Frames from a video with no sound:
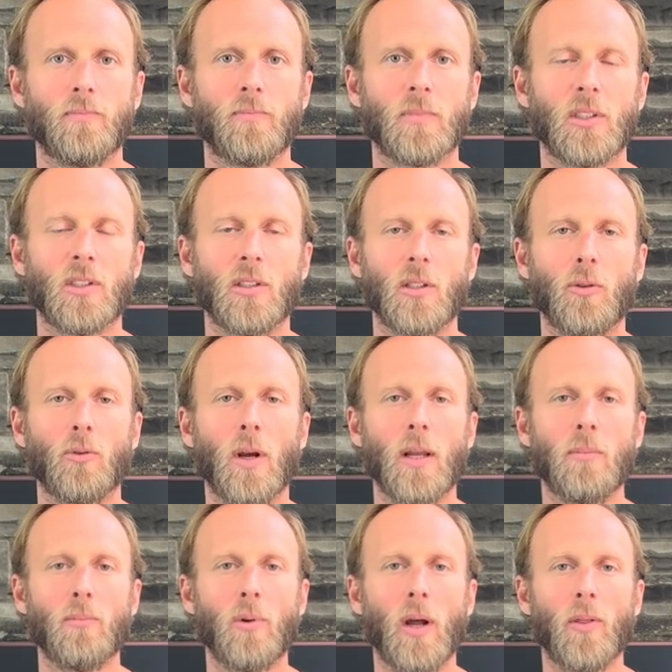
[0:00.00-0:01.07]
This is a
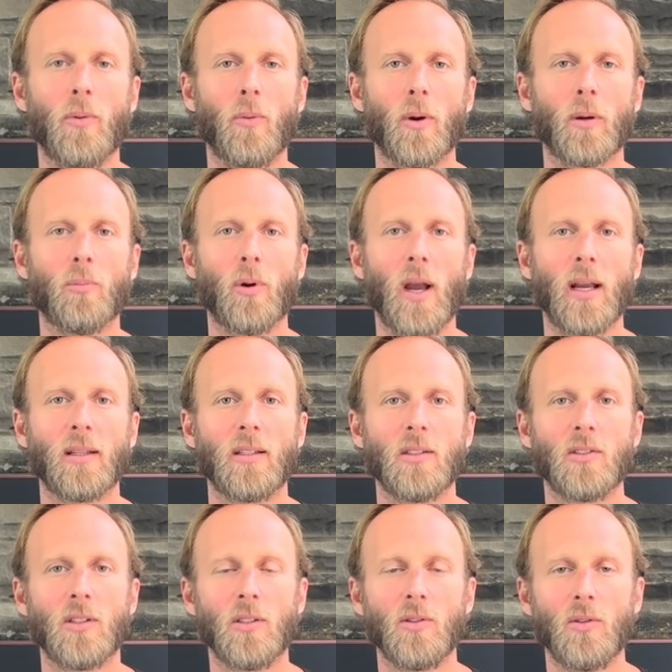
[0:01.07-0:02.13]
great breathwork
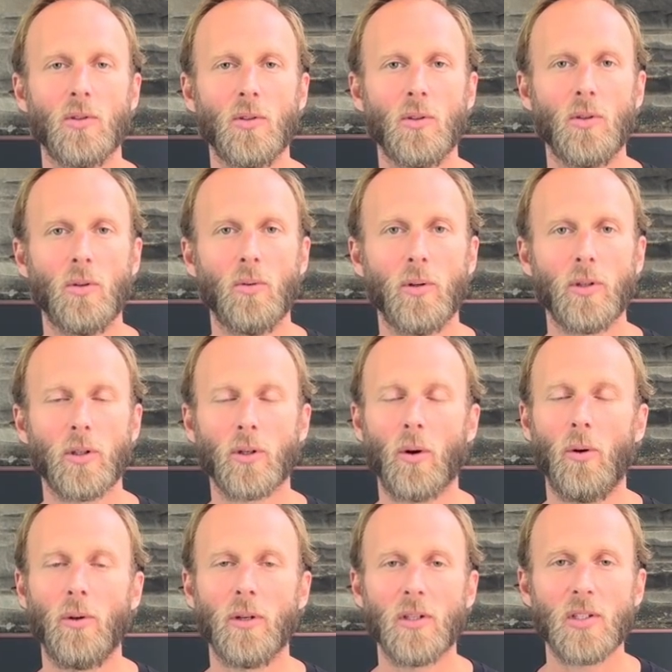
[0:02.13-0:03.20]
practice to do when you're
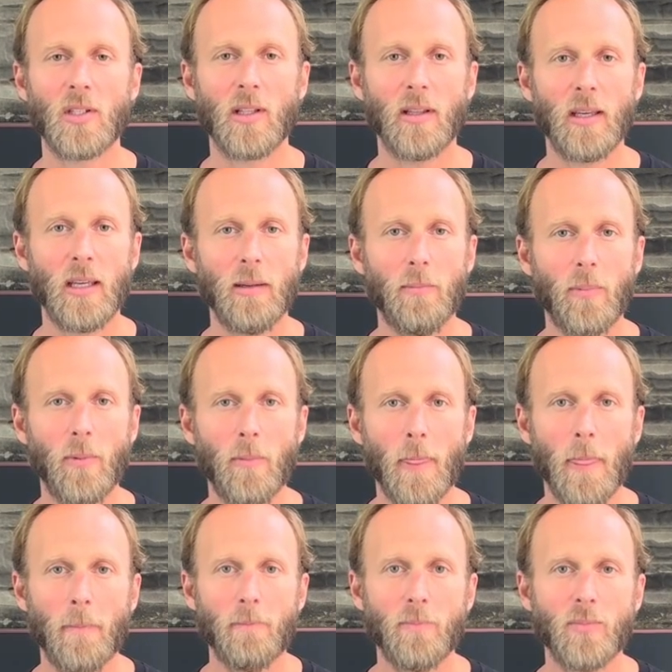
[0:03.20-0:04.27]
going to sleep.
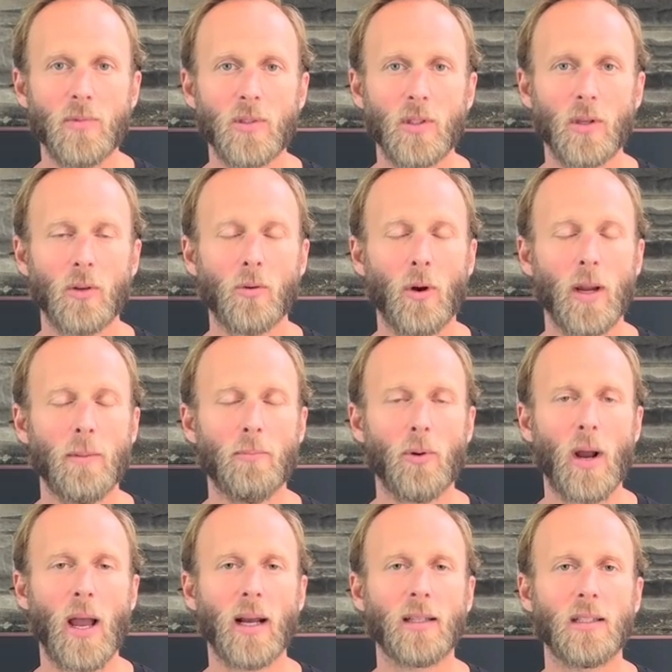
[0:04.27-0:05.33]
It's a great
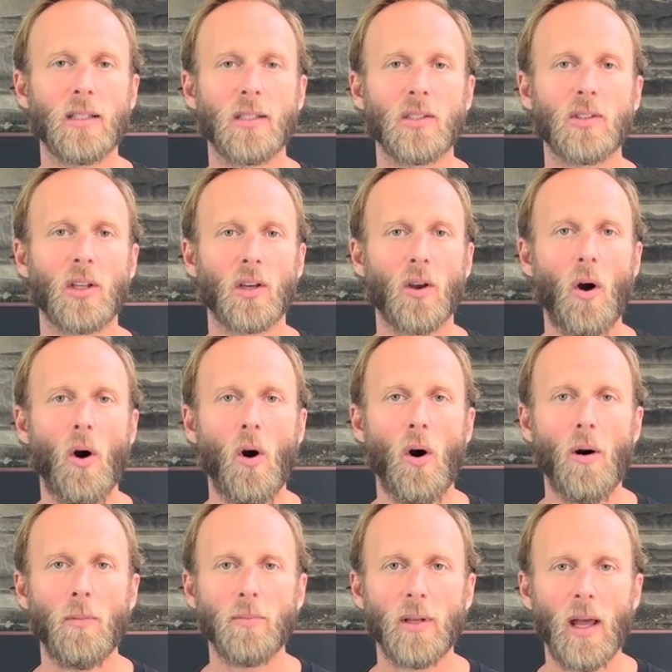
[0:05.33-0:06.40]
practice to
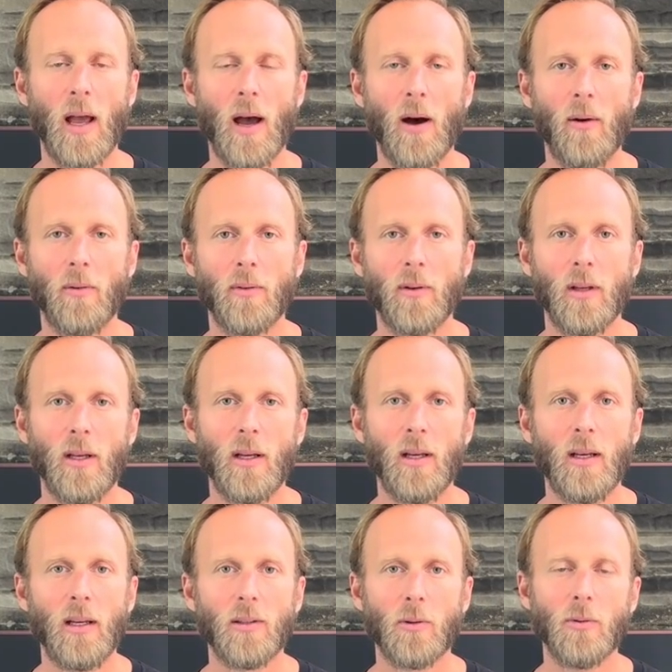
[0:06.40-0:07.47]
calm down,
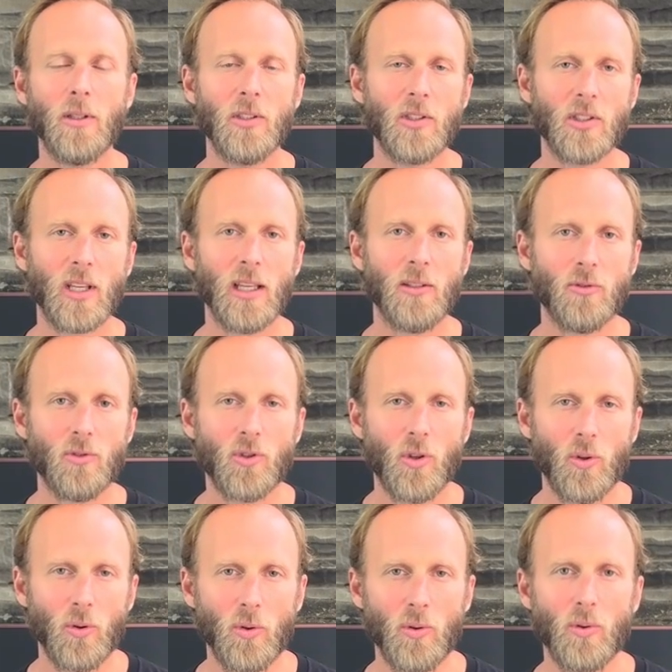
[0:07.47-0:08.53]
to really just get in
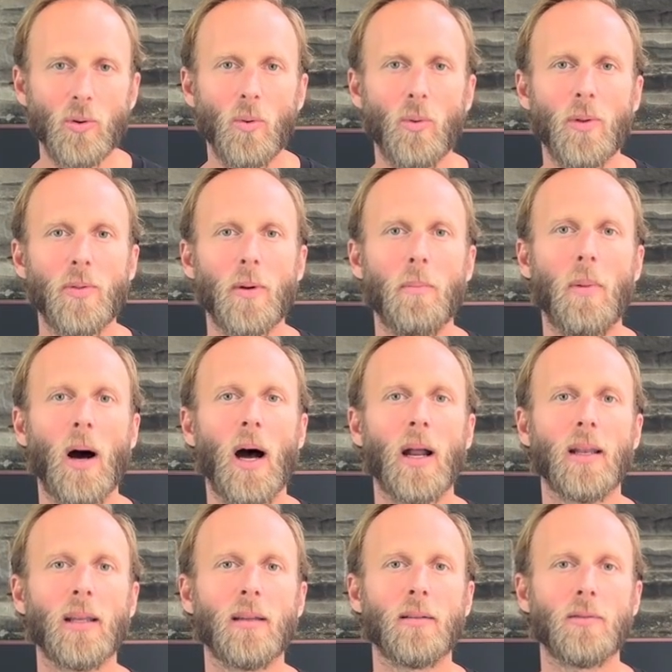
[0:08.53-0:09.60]
tune with the
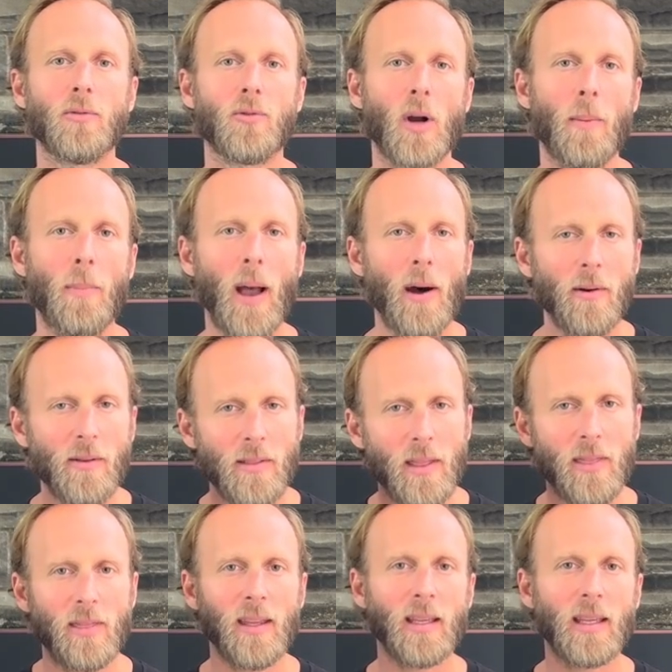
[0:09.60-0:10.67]
body. Drop out of the
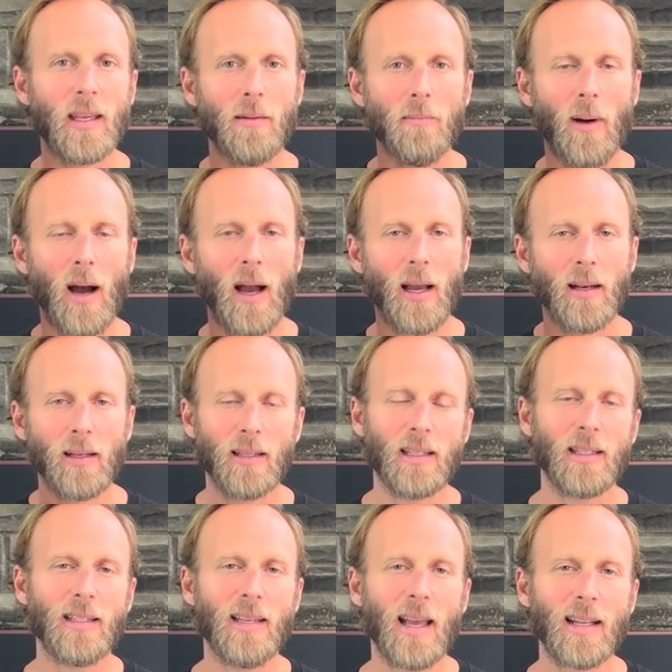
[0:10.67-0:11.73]
thinking mind,
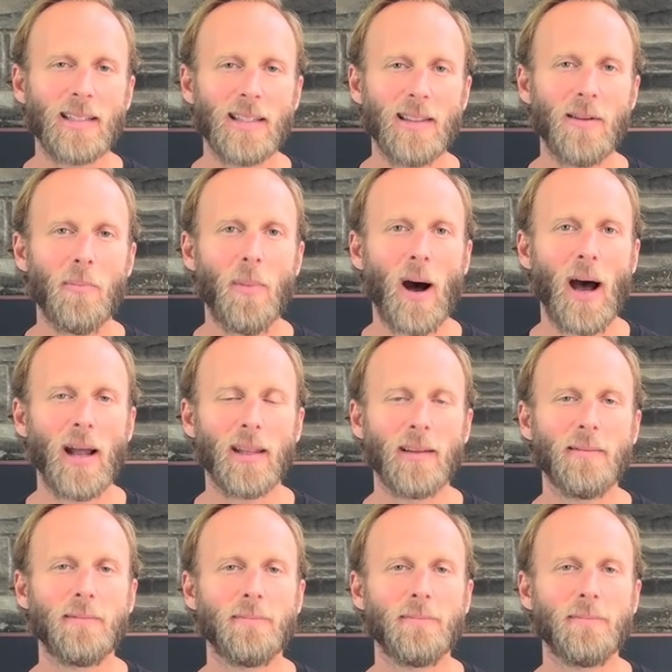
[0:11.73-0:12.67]
connect to the body.